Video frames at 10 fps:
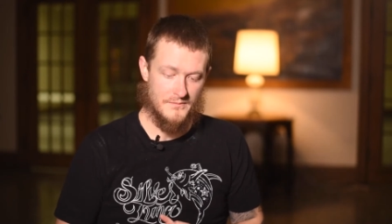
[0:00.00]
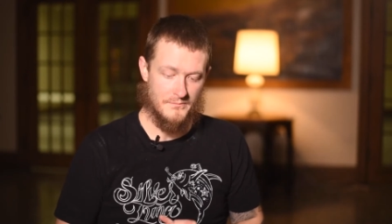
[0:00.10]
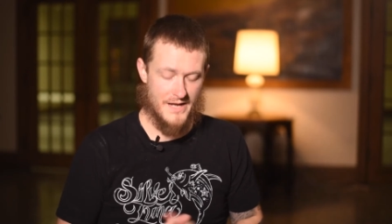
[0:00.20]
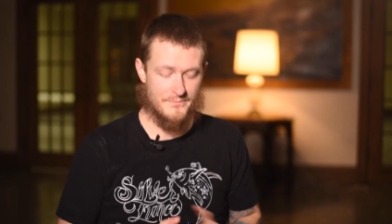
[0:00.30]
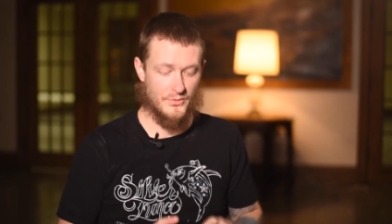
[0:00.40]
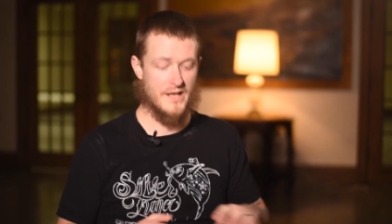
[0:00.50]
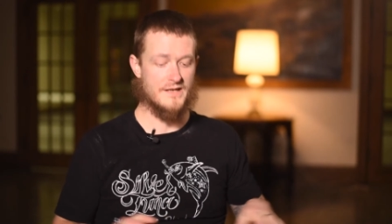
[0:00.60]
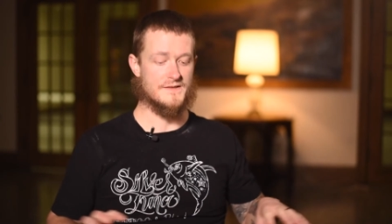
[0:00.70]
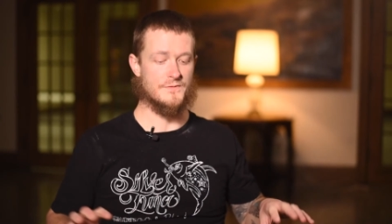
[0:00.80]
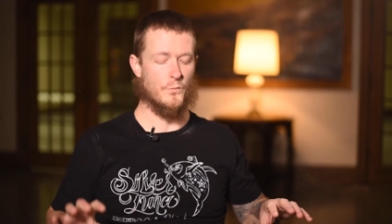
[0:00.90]
My brain
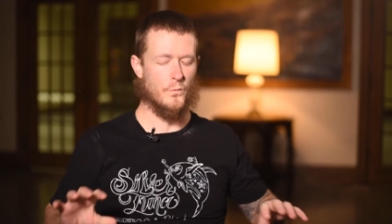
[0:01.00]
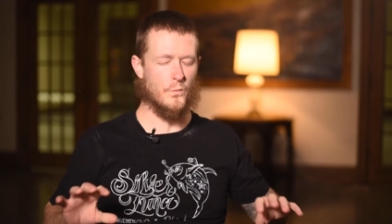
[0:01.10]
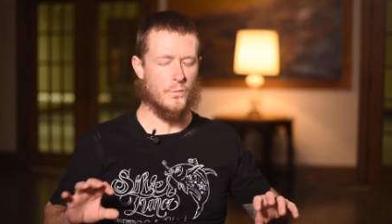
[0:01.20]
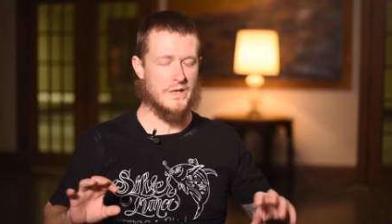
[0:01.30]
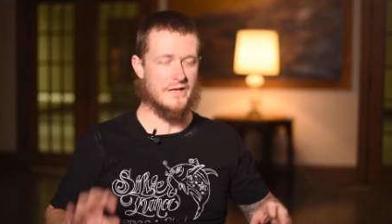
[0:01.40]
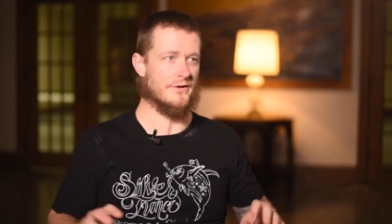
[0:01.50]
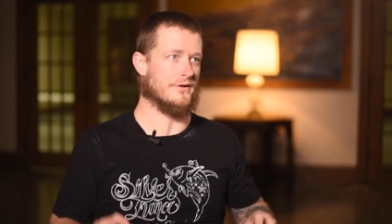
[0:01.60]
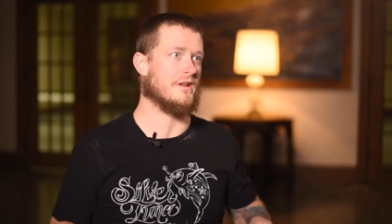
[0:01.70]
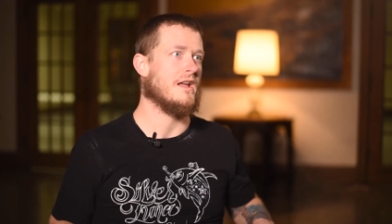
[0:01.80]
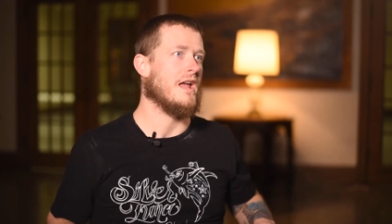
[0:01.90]
is
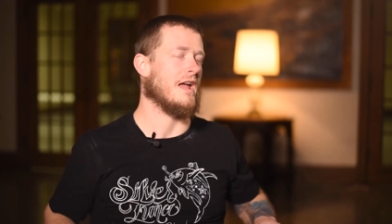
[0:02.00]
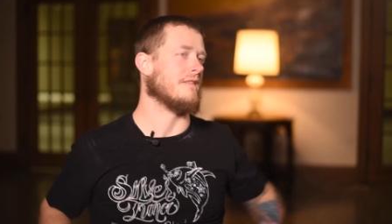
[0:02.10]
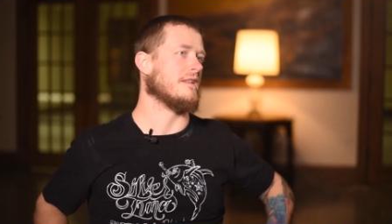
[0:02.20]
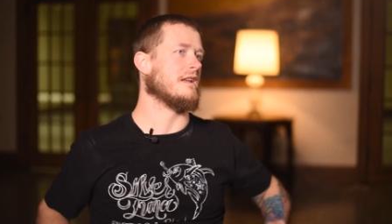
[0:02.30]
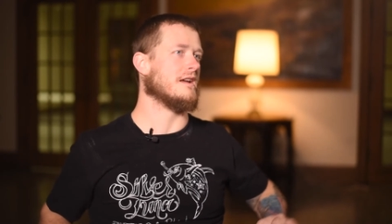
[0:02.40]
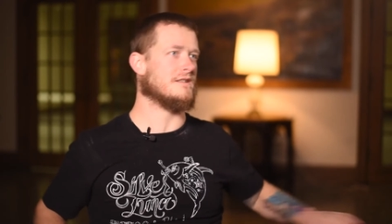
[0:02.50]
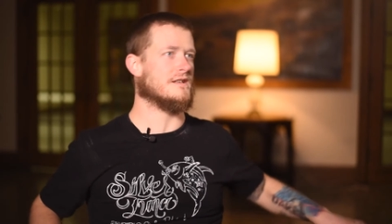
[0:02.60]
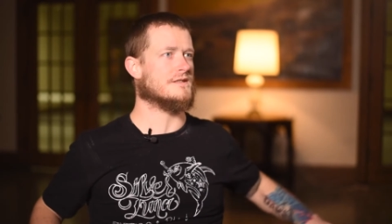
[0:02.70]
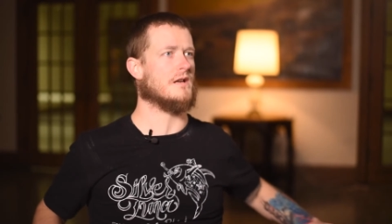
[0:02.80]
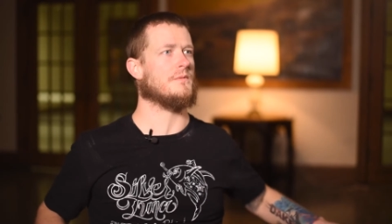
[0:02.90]
weird, and the
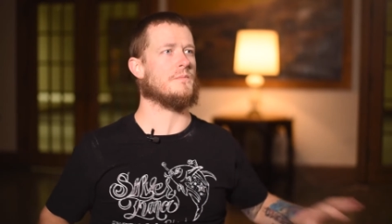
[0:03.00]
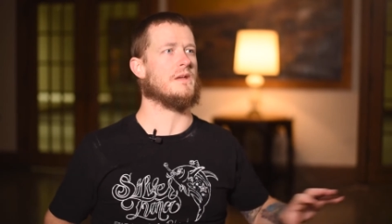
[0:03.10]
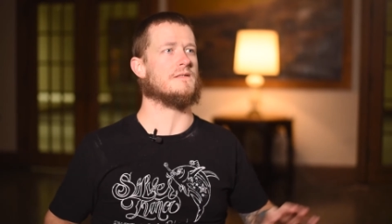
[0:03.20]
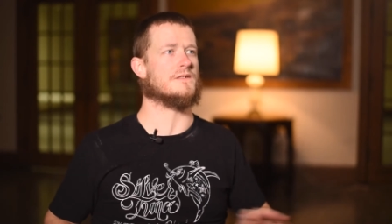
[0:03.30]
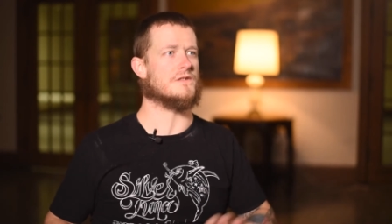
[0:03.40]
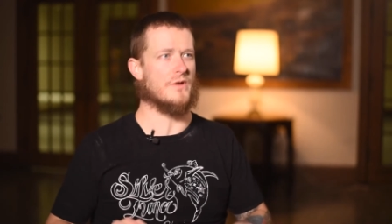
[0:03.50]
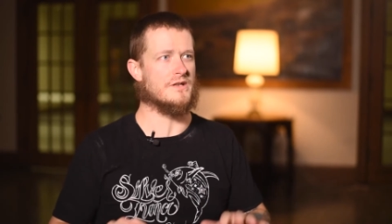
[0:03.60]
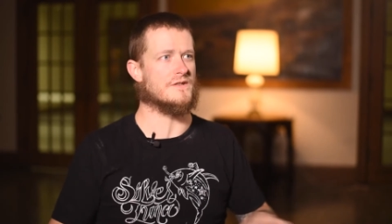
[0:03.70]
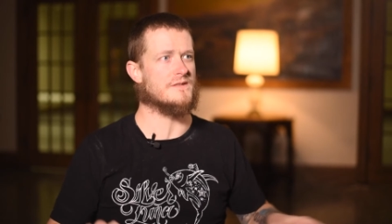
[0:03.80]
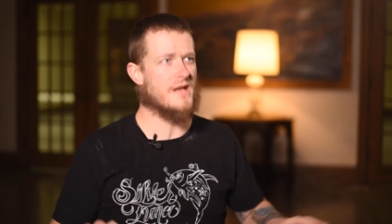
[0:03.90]
ideas come to me at the
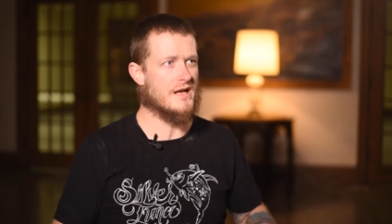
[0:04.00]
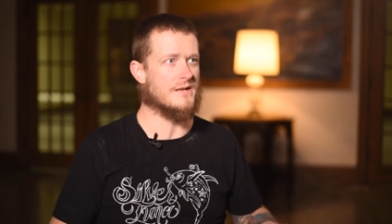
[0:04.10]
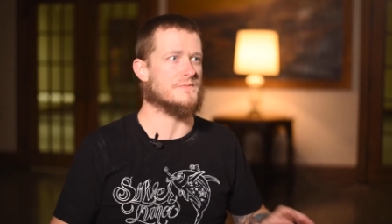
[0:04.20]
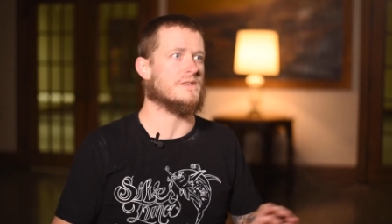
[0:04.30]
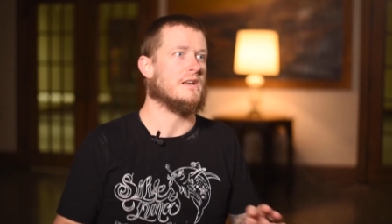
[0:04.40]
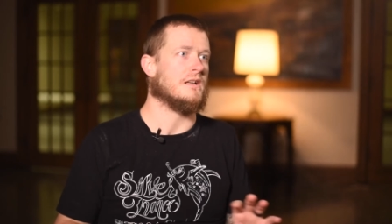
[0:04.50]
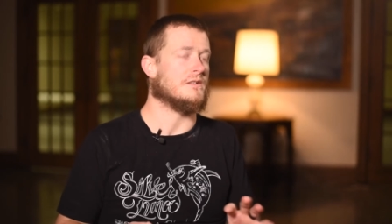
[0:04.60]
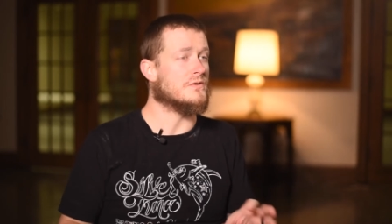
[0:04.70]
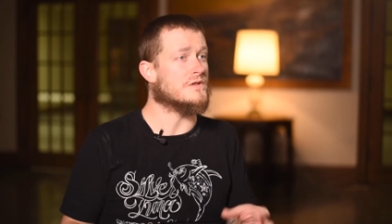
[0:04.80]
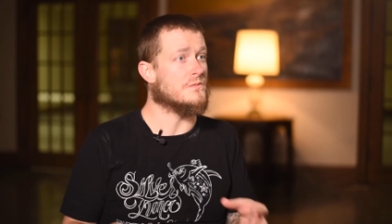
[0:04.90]
strangest times. It
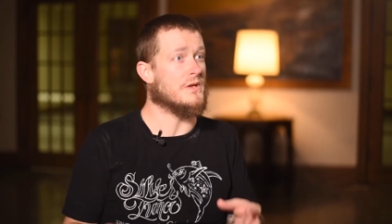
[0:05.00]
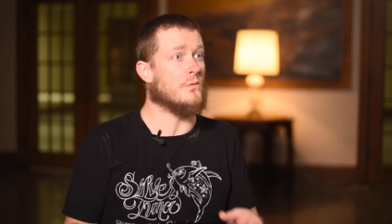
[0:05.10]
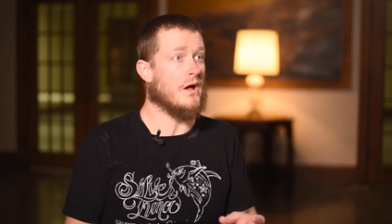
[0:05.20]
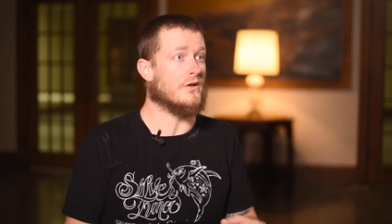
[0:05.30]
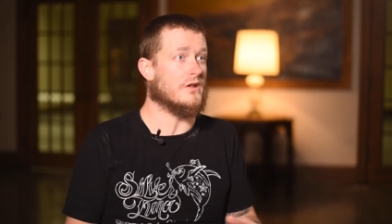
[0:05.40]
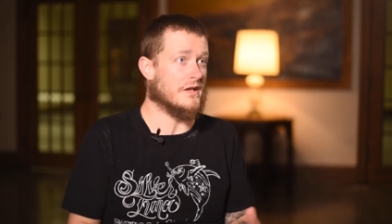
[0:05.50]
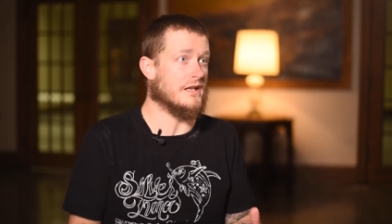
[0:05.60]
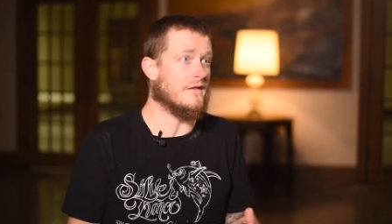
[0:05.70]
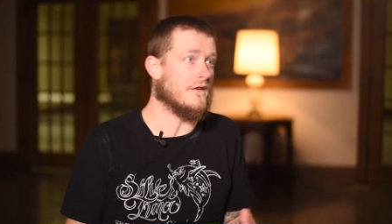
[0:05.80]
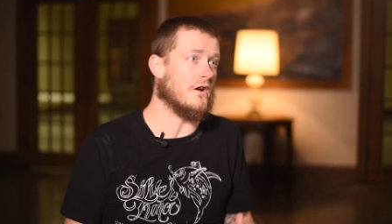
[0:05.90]
used to be while
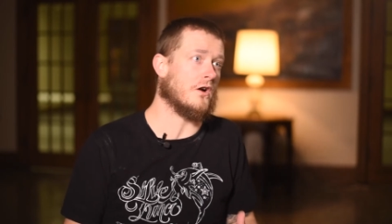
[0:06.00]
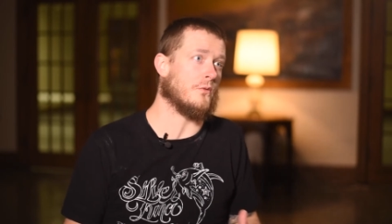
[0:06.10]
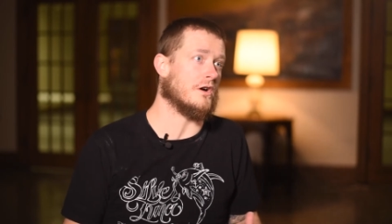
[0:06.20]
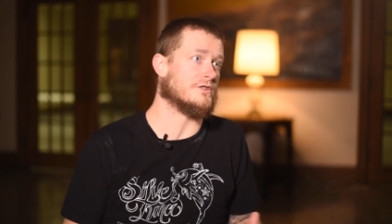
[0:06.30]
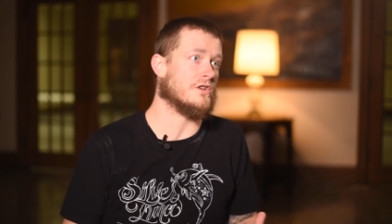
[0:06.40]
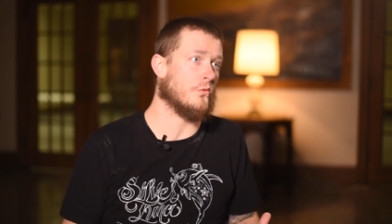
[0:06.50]
cleaning the car wash at